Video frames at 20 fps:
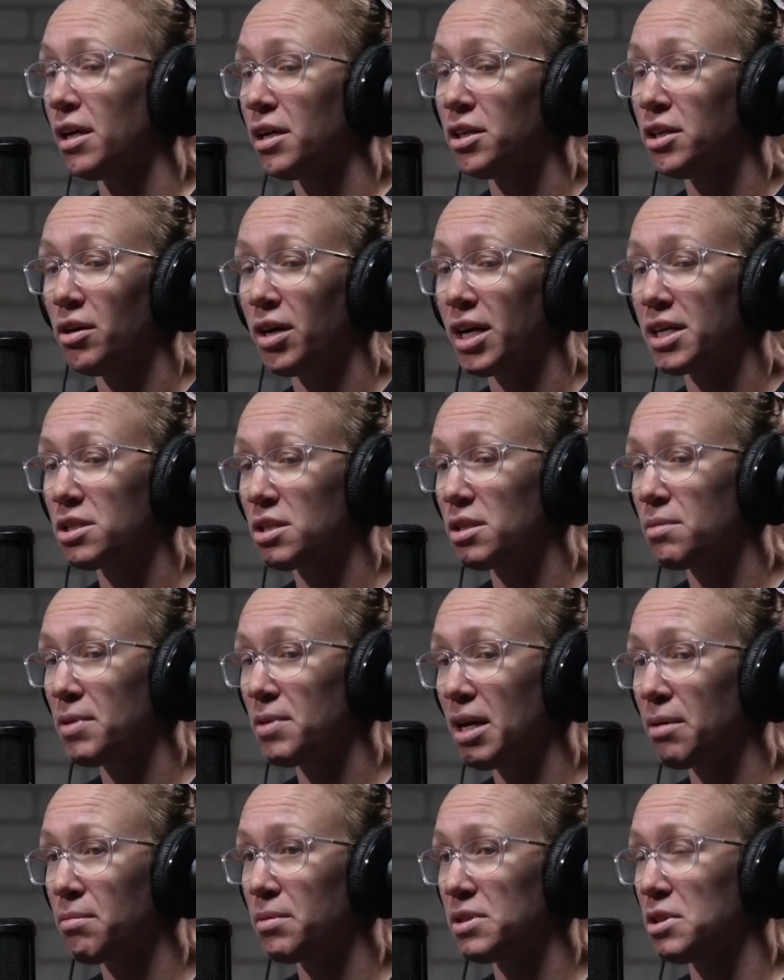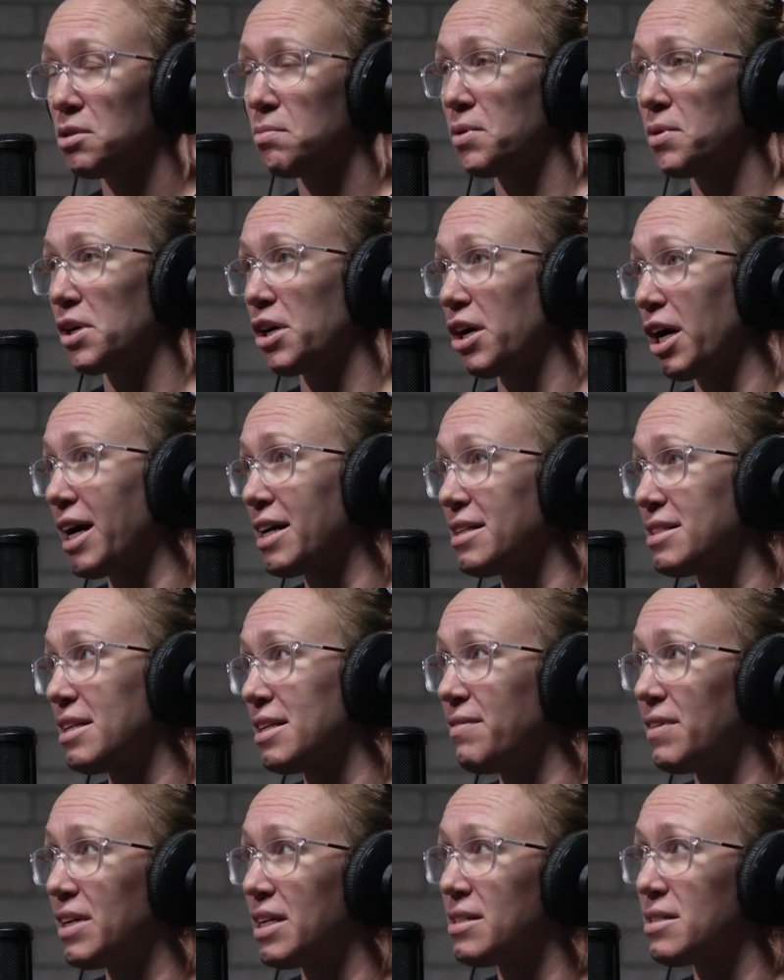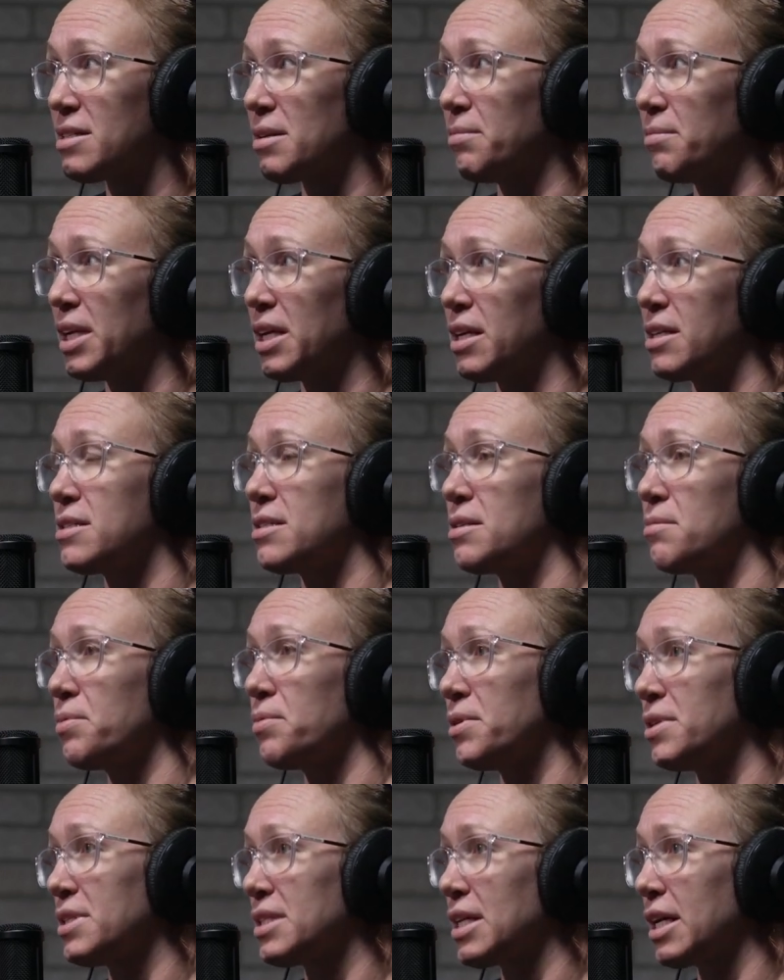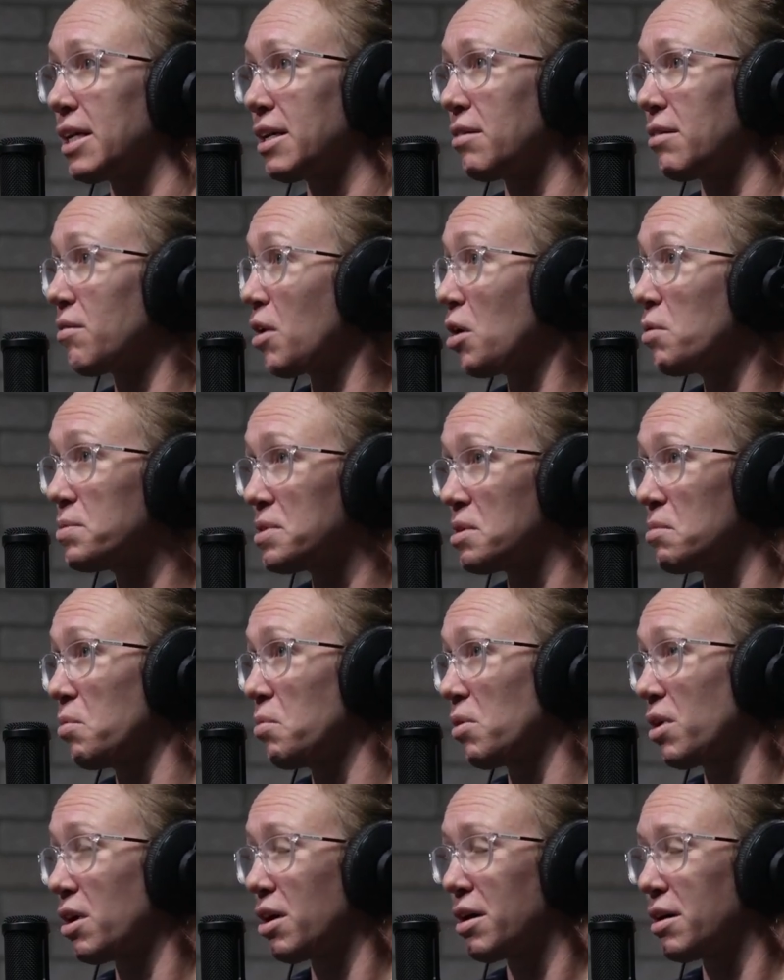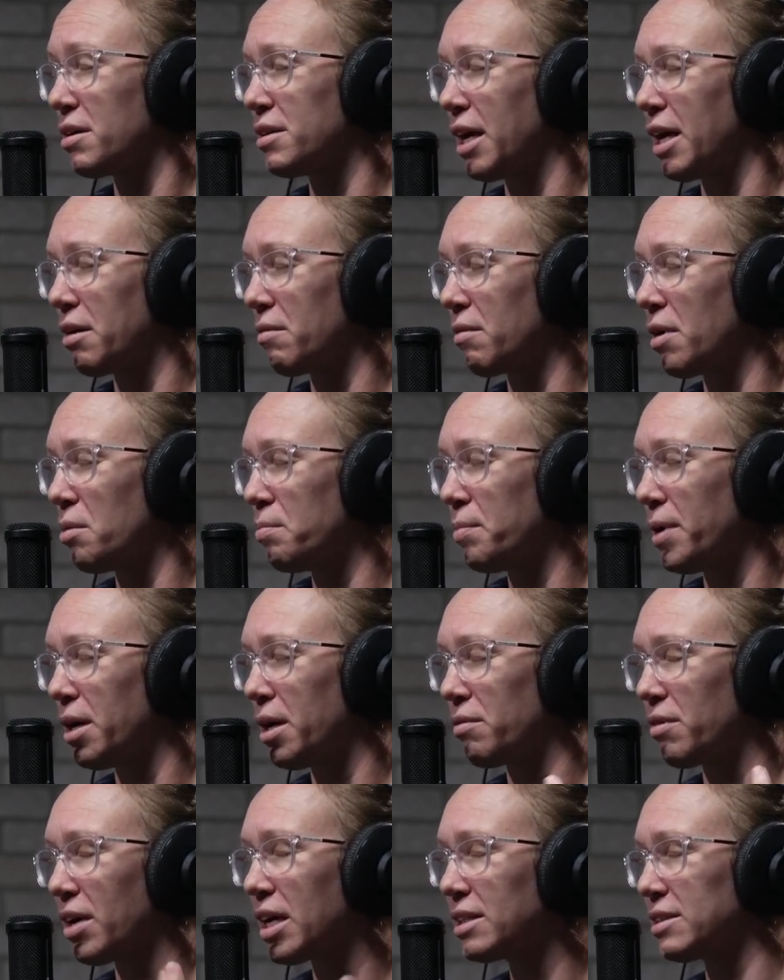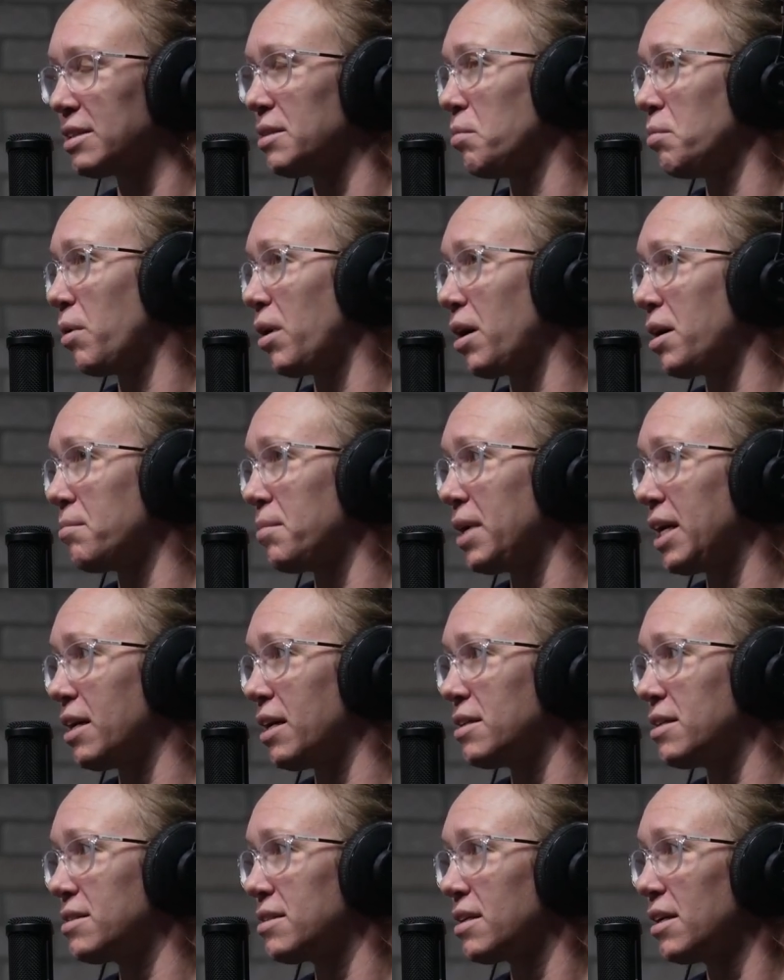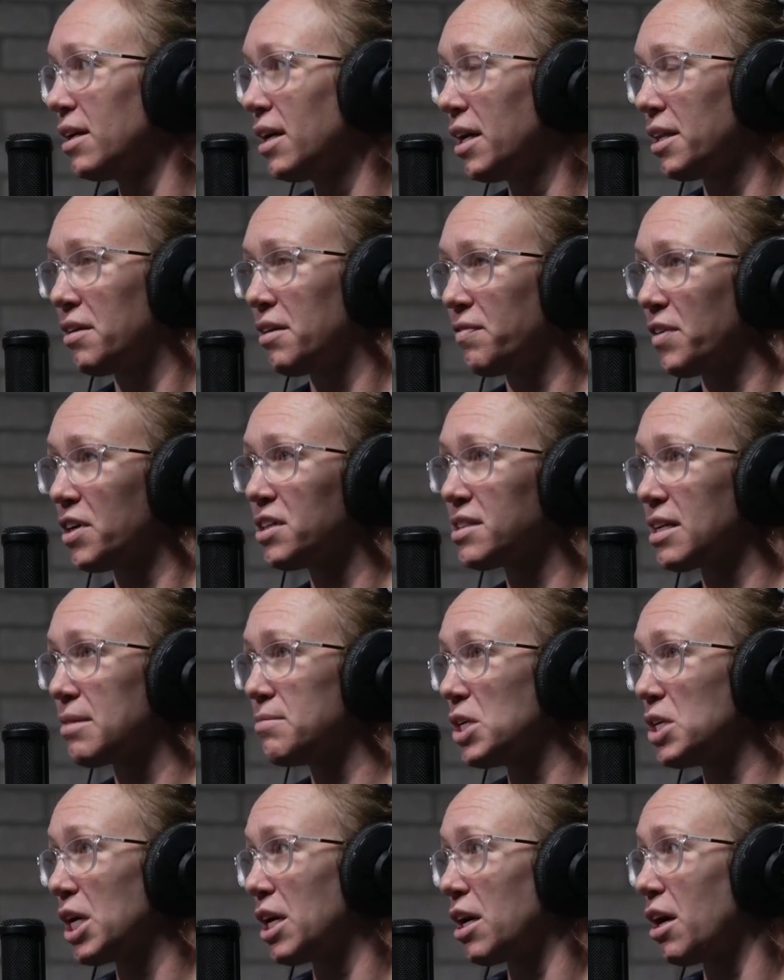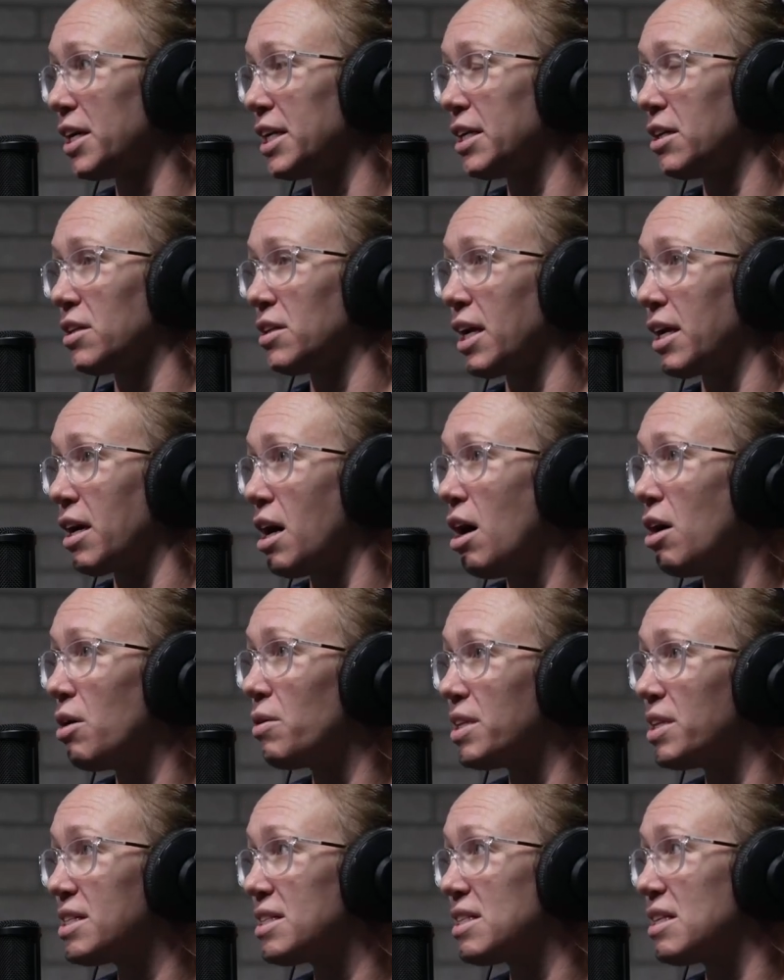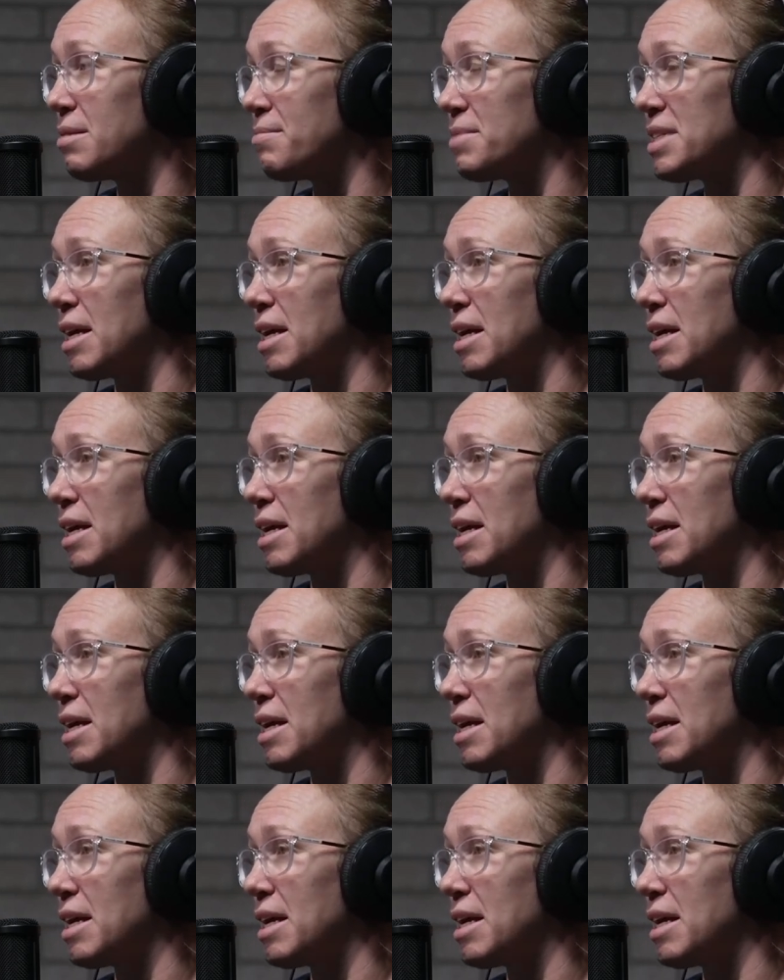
you'll actually be able to progress, even as something as simple as like a rope support, or not a rope, a ring support, because the first time you get on it, you're like, oh, this seems